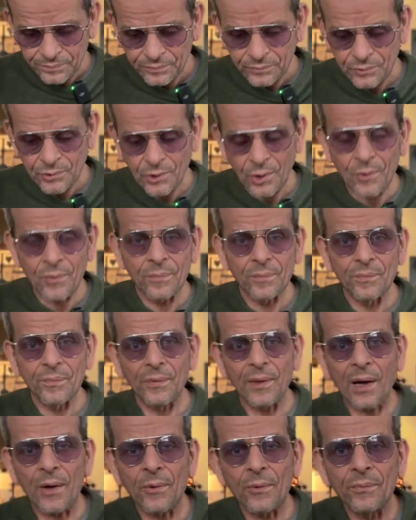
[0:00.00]
So
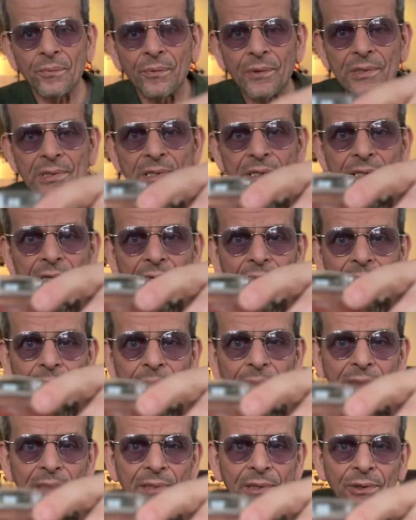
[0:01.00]
now this is
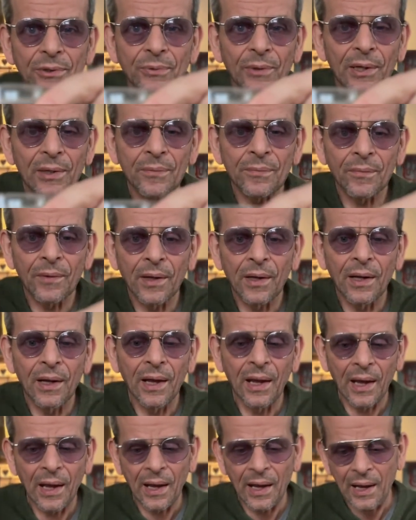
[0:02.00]
mixed as well.
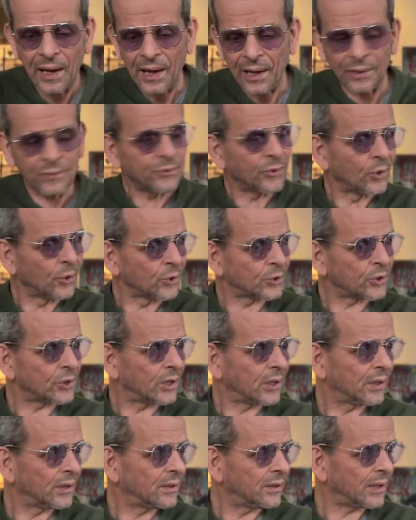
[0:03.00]
And of course,
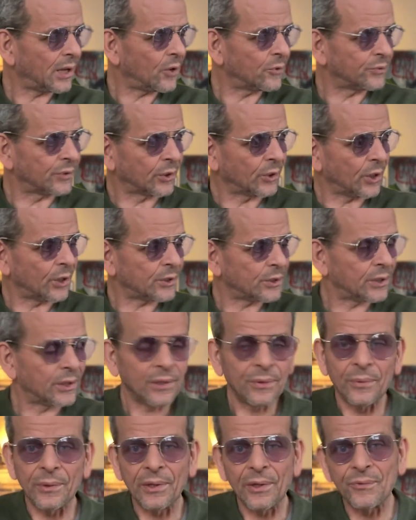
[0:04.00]
now I forgot
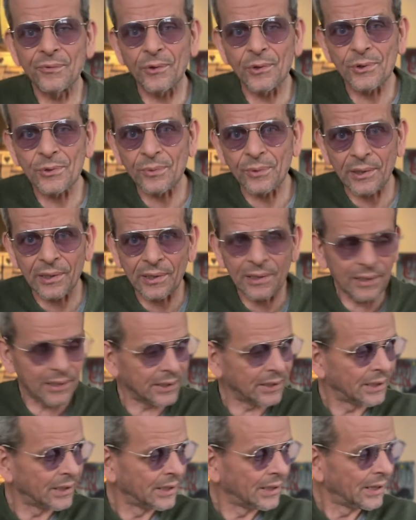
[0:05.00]
with the first one here,
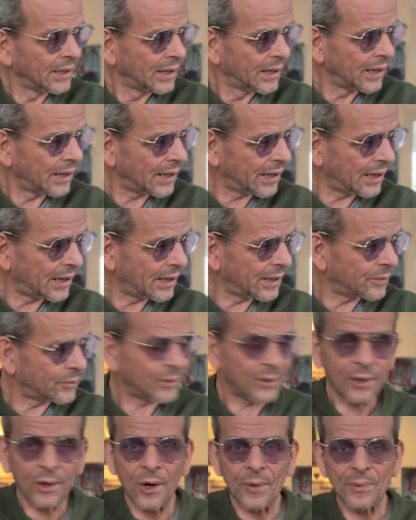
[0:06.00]
with
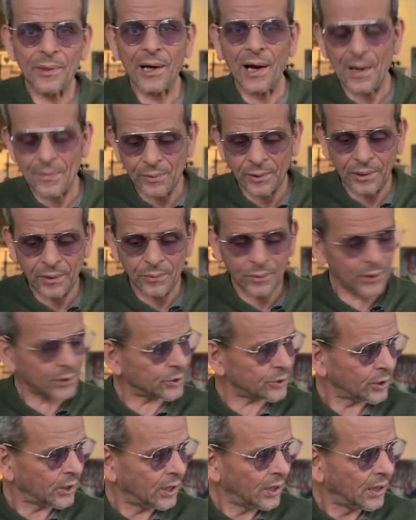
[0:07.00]
the Copper Carbonate
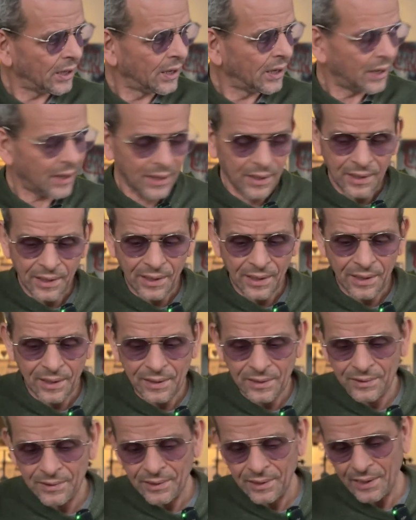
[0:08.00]
wash,
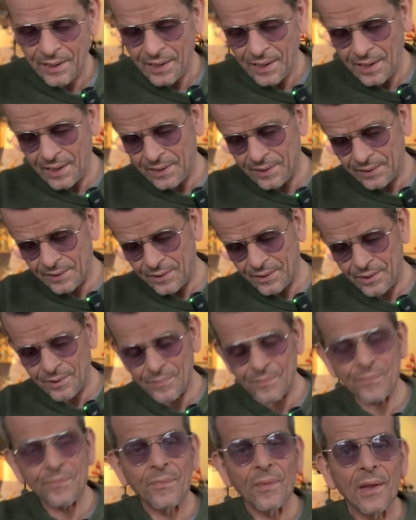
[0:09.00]

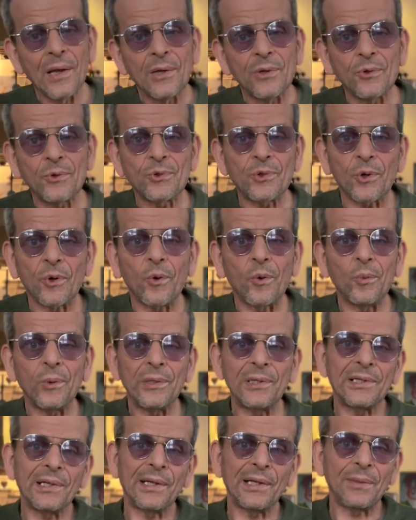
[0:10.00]
you should
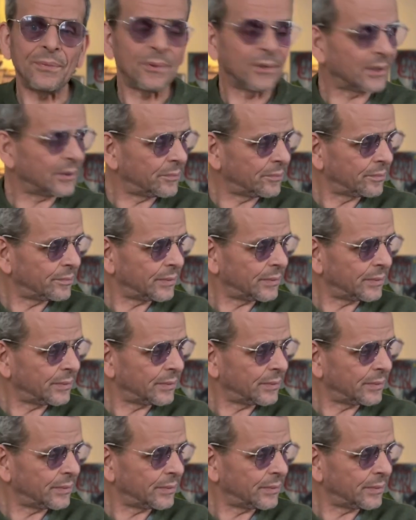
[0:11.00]
always label them.